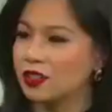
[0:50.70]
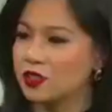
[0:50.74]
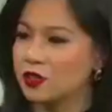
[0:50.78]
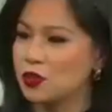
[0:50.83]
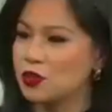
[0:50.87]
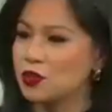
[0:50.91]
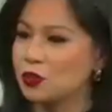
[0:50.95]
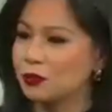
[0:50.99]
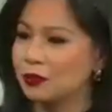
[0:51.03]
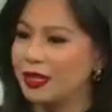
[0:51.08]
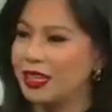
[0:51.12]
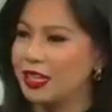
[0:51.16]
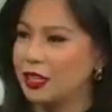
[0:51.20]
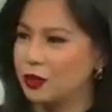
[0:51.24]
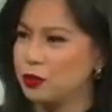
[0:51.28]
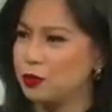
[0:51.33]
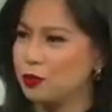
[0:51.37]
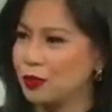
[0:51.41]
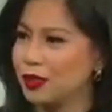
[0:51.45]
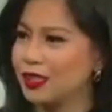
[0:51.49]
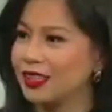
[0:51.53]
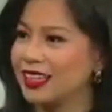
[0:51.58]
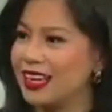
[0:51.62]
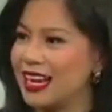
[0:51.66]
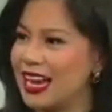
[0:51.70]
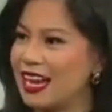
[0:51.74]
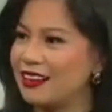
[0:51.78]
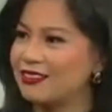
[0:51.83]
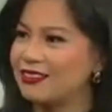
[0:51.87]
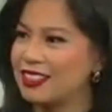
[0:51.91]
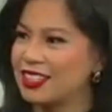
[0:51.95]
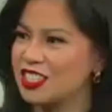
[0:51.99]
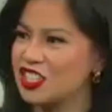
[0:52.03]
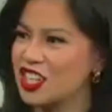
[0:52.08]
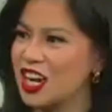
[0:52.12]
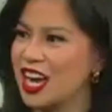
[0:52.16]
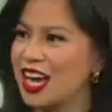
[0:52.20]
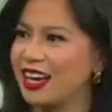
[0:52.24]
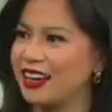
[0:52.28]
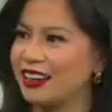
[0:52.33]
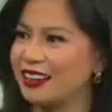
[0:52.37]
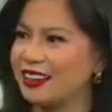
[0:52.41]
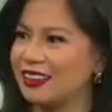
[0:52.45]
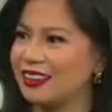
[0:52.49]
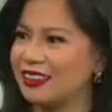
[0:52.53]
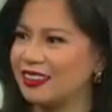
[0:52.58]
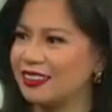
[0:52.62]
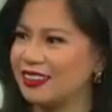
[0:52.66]
on social media, you really have to
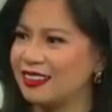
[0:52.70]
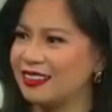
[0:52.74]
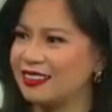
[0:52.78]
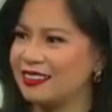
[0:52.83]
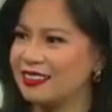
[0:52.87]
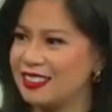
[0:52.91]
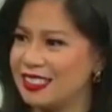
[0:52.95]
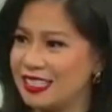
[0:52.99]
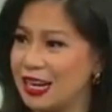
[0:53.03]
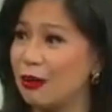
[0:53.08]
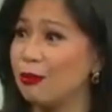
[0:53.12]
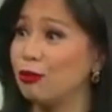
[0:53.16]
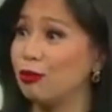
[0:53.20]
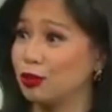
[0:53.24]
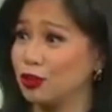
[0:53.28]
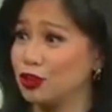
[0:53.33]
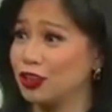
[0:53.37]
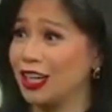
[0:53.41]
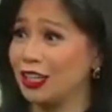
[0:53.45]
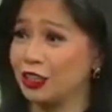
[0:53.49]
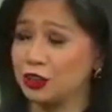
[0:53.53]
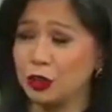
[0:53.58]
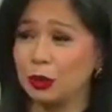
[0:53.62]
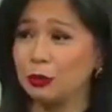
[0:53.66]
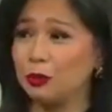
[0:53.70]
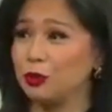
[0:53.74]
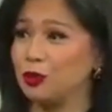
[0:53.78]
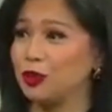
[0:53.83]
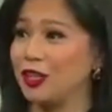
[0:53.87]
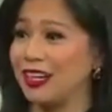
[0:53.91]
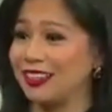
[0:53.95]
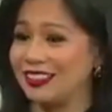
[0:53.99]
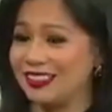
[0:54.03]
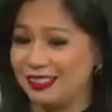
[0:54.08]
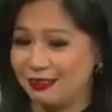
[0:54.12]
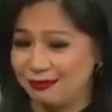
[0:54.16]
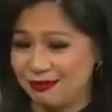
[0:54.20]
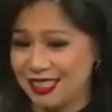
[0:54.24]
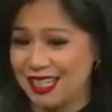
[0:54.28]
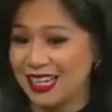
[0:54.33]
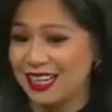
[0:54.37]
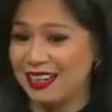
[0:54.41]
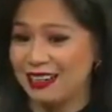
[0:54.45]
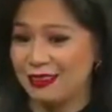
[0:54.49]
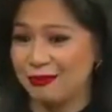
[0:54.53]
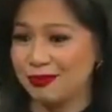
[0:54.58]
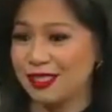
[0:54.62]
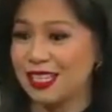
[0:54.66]
check, double check, triple check
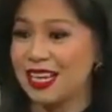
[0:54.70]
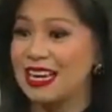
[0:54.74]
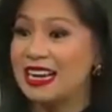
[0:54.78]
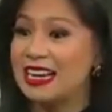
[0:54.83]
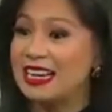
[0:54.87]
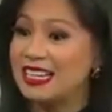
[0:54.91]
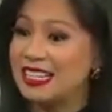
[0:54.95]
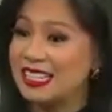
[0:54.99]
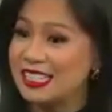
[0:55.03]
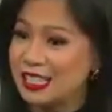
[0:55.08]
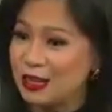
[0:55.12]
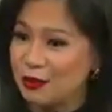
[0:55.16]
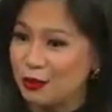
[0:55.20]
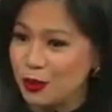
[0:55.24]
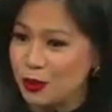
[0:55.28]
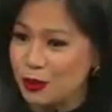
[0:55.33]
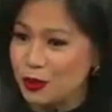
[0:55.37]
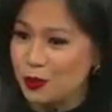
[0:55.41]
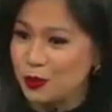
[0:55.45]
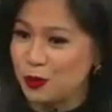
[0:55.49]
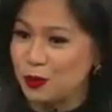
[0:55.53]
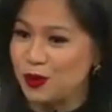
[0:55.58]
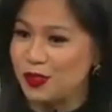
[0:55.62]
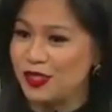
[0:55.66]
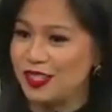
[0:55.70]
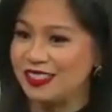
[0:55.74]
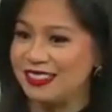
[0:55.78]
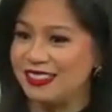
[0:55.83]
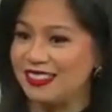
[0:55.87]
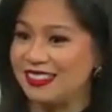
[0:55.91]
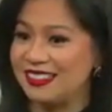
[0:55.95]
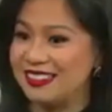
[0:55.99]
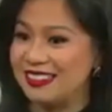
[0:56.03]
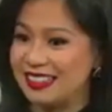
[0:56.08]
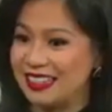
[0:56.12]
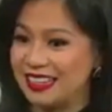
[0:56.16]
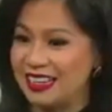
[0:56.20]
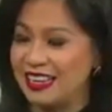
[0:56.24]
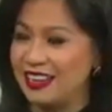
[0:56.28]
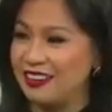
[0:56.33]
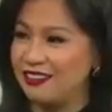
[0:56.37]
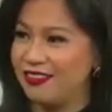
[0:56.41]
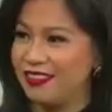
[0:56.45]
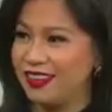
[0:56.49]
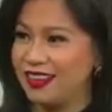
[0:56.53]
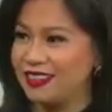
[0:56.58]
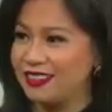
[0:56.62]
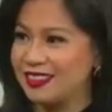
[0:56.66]
sometimes to see what the source is, to see
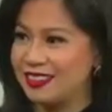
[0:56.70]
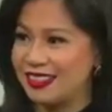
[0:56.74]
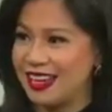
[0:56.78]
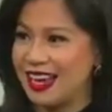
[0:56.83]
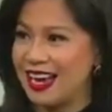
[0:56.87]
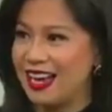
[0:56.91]
if it's